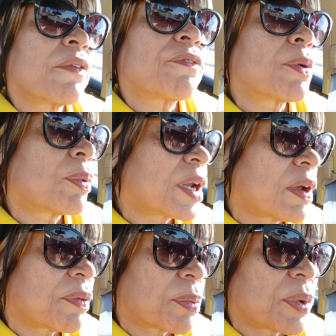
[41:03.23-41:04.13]
for
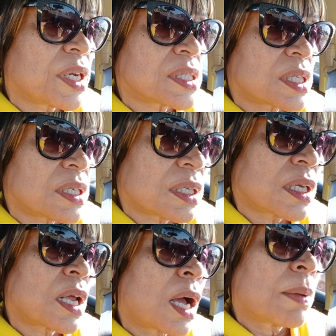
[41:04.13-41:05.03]
whatever reason,
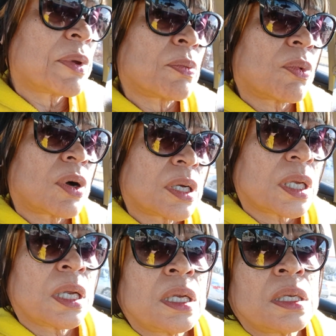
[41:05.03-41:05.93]
I've been
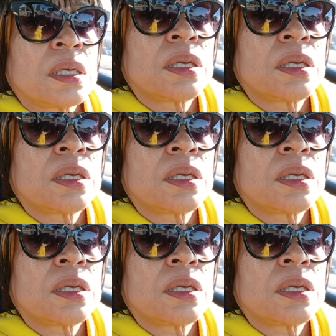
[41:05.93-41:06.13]
wanting,